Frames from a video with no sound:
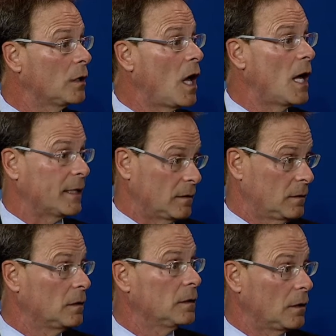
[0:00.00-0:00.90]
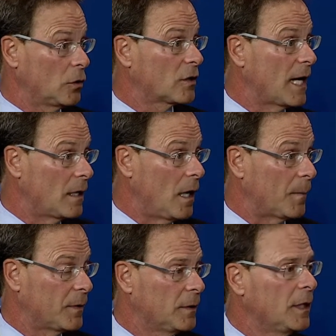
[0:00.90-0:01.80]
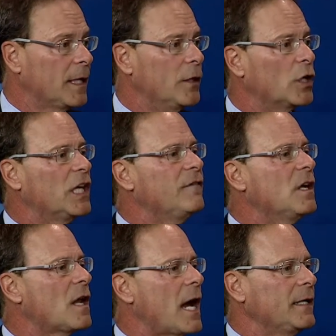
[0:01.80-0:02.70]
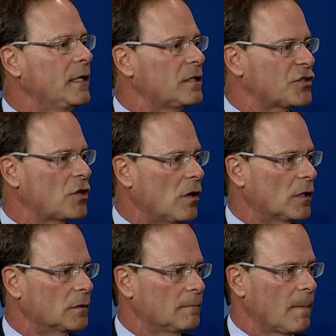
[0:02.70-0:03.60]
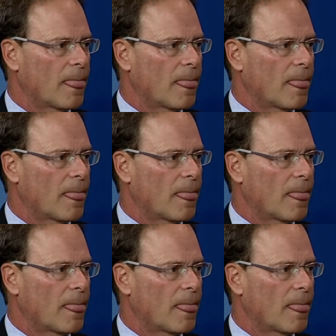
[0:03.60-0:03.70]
online, look that up. Okay. They'll give you an idea to start.